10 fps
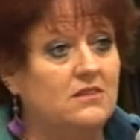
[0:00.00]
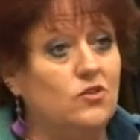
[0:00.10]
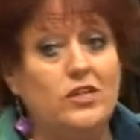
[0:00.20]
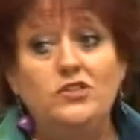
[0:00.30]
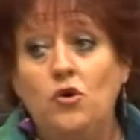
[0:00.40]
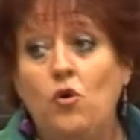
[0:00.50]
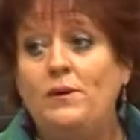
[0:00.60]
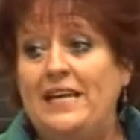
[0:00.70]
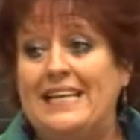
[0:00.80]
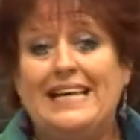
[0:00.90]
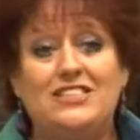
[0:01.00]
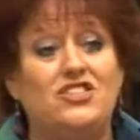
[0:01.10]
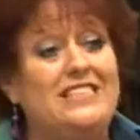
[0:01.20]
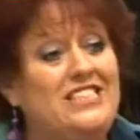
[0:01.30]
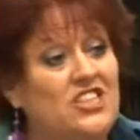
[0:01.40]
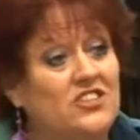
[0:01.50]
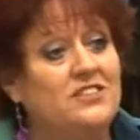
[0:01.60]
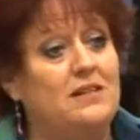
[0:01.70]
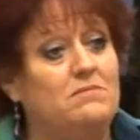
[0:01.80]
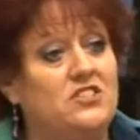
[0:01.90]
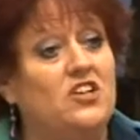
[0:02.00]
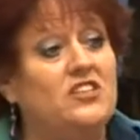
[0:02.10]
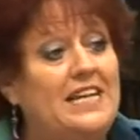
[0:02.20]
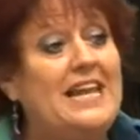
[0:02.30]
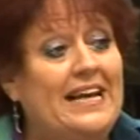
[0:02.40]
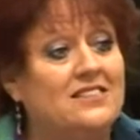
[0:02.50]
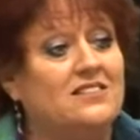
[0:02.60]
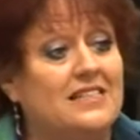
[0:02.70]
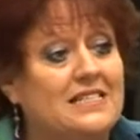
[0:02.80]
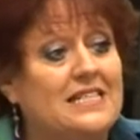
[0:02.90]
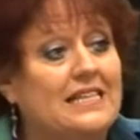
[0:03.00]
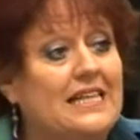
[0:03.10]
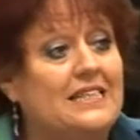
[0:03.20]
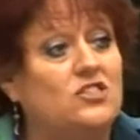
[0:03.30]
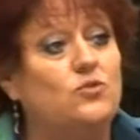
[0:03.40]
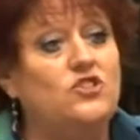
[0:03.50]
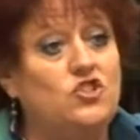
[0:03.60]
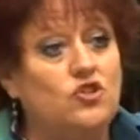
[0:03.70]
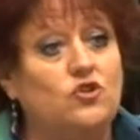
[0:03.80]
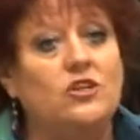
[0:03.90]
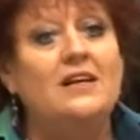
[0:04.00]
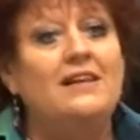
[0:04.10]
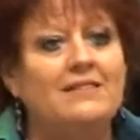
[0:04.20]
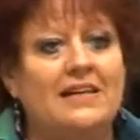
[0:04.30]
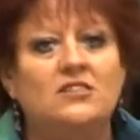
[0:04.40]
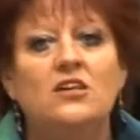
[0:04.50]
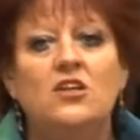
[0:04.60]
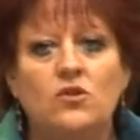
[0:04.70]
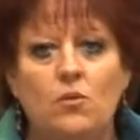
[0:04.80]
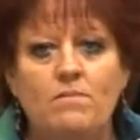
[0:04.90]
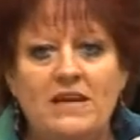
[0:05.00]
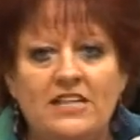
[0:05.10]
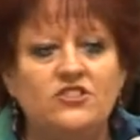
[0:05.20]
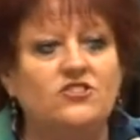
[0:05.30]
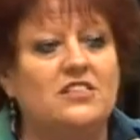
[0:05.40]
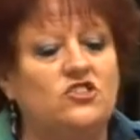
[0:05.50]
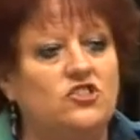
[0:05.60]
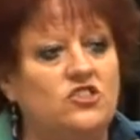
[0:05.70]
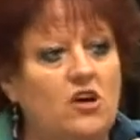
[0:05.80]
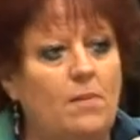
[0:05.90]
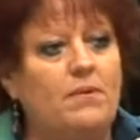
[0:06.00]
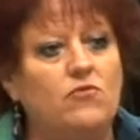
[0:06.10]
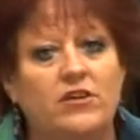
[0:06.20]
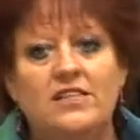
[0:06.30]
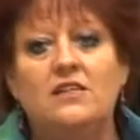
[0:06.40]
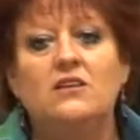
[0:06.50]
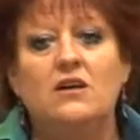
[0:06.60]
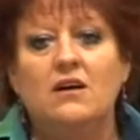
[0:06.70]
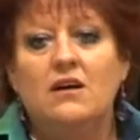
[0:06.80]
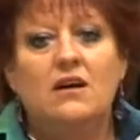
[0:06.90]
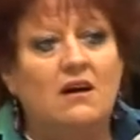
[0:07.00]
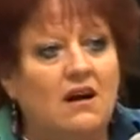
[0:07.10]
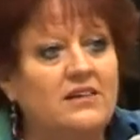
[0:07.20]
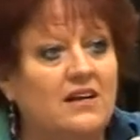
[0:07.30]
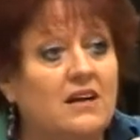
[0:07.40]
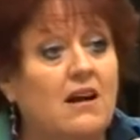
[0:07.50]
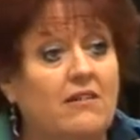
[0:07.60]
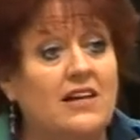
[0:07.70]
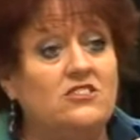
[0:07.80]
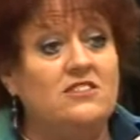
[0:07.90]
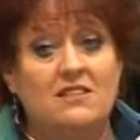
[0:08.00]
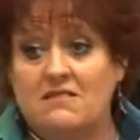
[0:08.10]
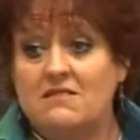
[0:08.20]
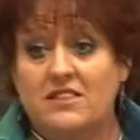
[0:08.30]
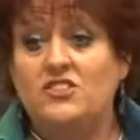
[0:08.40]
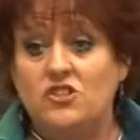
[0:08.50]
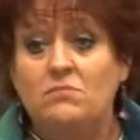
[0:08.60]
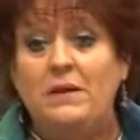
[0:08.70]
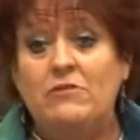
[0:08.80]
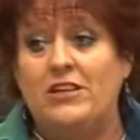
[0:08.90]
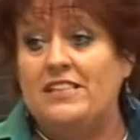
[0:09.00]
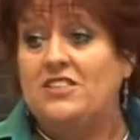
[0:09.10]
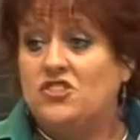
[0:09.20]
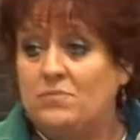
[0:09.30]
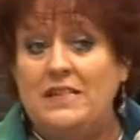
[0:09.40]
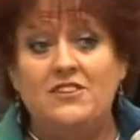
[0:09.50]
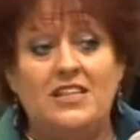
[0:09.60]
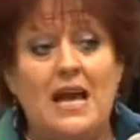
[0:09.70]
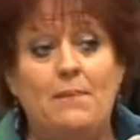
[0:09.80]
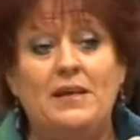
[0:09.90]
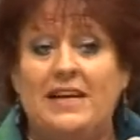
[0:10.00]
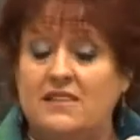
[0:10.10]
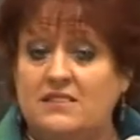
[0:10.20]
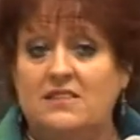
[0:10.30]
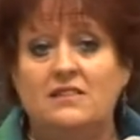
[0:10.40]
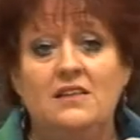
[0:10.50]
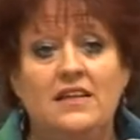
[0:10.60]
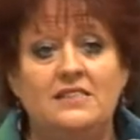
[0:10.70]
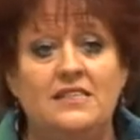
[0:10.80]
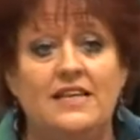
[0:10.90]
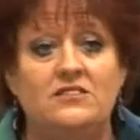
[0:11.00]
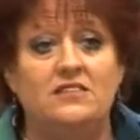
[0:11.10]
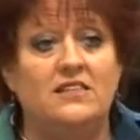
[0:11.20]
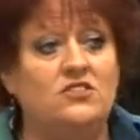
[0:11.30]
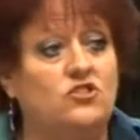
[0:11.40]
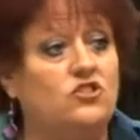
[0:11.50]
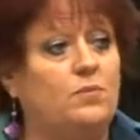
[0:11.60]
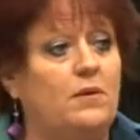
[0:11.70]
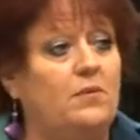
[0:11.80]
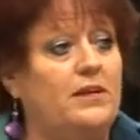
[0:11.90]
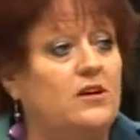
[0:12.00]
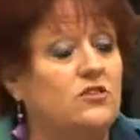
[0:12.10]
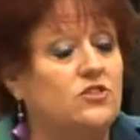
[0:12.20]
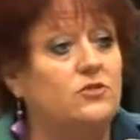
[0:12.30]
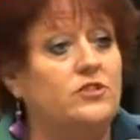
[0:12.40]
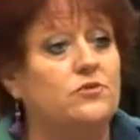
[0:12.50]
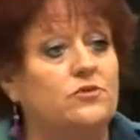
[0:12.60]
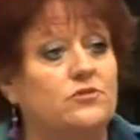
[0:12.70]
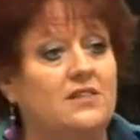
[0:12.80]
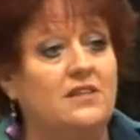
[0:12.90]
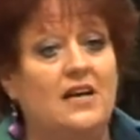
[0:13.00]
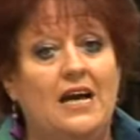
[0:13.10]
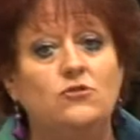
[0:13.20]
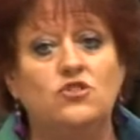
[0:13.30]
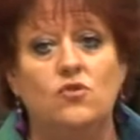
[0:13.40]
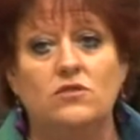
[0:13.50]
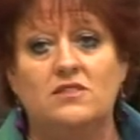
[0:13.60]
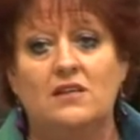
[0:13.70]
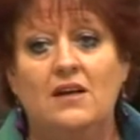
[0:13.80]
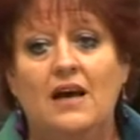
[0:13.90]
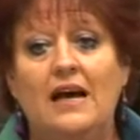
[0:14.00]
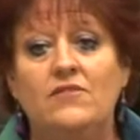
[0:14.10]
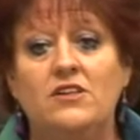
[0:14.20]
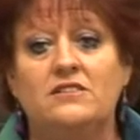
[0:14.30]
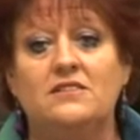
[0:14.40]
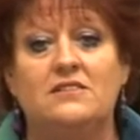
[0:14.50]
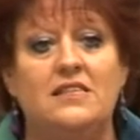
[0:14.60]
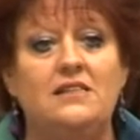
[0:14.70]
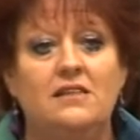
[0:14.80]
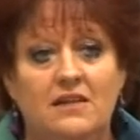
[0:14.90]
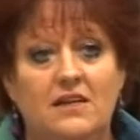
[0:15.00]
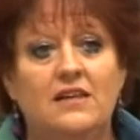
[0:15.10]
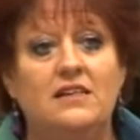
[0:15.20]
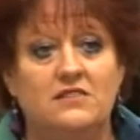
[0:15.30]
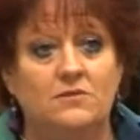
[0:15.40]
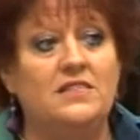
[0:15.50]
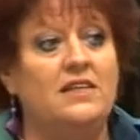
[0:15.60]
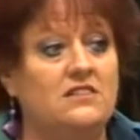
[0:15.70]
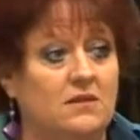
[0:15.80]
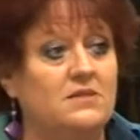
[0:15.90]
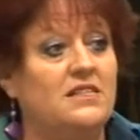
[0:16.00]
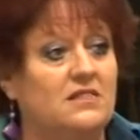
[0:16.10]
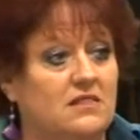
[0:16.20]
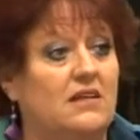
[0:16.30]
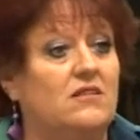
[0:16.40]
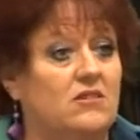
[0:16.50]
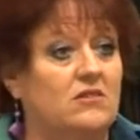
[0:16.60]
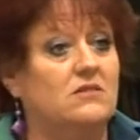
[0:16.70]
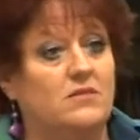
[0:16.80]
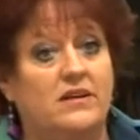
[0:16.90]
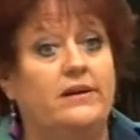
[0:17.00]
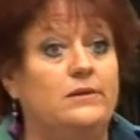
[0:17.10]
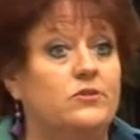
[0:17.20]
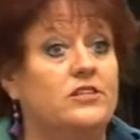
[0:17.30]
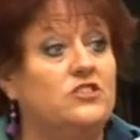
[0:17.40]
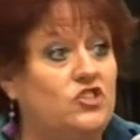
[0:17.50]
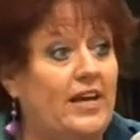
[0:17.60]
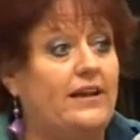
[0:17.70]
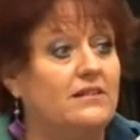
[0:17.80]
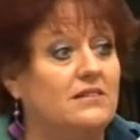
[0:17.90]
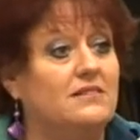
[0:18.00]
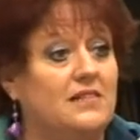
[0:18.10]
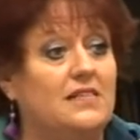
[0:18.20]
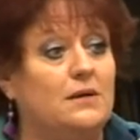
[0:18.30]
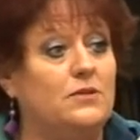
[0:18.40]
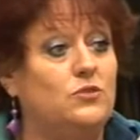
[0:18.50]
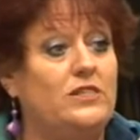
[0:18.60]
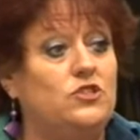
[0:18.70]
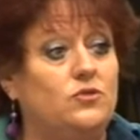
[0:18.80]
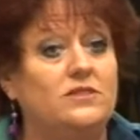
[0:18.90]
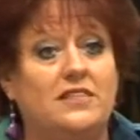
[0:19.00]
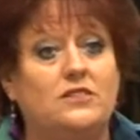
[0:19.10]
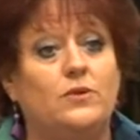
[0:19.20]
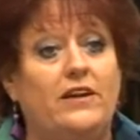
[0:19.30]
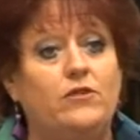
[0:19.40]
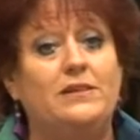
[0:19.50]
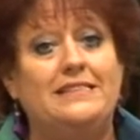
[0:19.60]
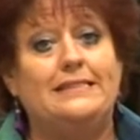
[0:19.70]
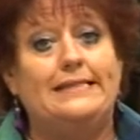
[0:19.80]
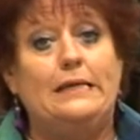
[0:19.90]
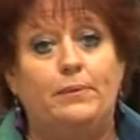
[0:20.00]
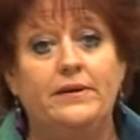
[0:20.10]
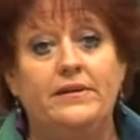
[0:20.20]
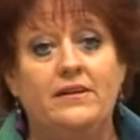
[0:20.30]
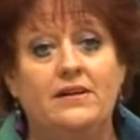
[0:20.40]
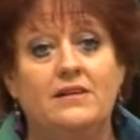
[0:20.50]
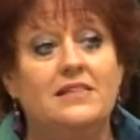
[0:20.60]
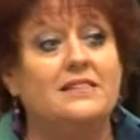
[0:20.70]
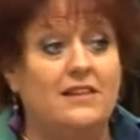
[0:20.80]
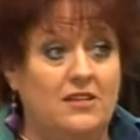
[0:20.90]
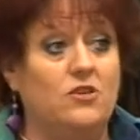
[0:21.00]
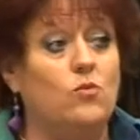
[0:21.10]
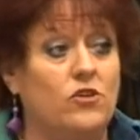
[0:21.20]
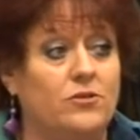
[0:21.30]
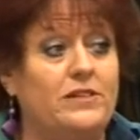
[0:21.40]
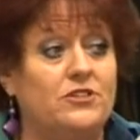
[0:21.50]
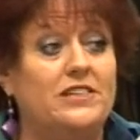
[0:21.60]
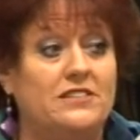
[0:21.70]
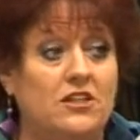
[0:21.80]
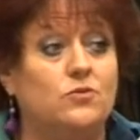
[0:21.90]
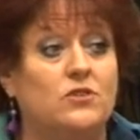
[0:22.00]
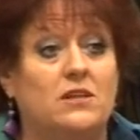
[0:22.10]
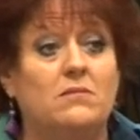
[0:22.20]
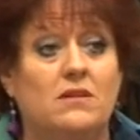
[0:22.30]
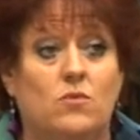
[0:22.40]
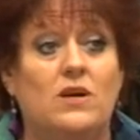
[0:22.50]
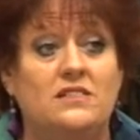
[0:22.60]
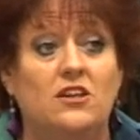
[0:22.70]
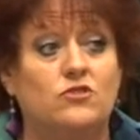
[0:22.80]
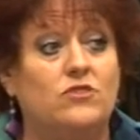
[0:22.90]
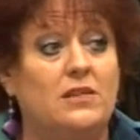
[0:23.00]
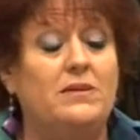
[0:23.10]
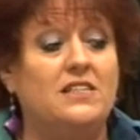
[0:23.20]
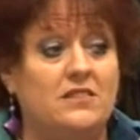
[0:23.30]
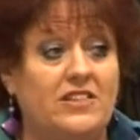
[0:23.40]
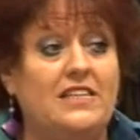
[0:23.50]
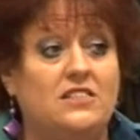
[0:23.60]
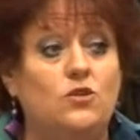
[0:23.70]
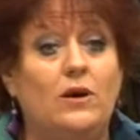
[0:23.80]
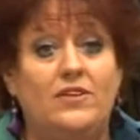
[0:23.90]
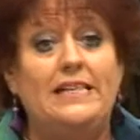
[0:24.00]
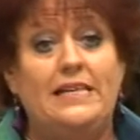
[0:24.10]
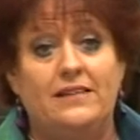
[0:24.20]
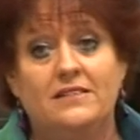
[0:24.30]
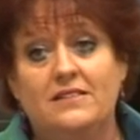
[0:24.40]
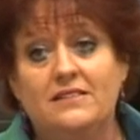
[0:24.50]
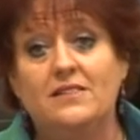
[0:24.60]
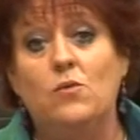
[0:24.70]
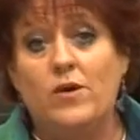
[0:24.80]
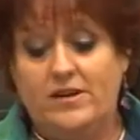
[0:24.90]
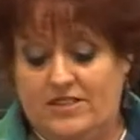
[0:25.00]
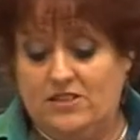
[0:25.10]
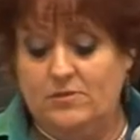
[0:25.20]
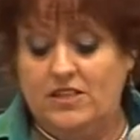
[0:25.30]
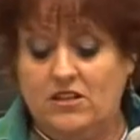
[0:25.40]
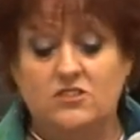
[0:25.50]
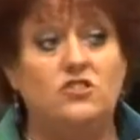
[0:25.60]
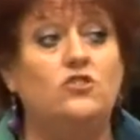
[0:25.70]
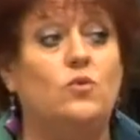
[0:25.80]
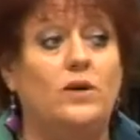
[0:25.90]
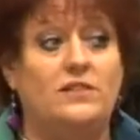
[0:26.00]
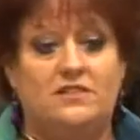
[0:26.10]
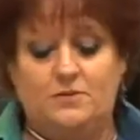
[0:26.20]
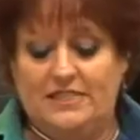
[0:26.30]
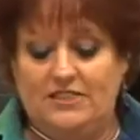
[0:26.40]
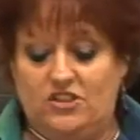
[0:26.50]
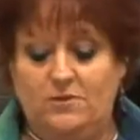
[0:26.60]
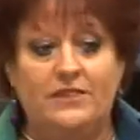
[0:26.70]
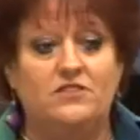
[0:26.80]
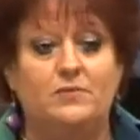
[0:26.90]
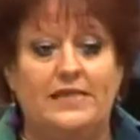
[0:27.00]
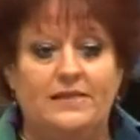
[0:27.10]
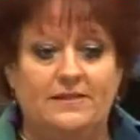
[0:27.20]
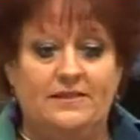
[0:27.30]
So that nobody had actually done an exercise like that to ensure that the meters that should not be running are actually, they shouldn't be running. There should be nothing happening. And it's an exercise you should probably all do in your own households. Have a look to see, some night or early morning, check to see that between 2 and 6, when everybody's asleep, that your water meter is not working, is not running, because if it is, you have a leak somewhere that could be costing you quite a substantial amount of money.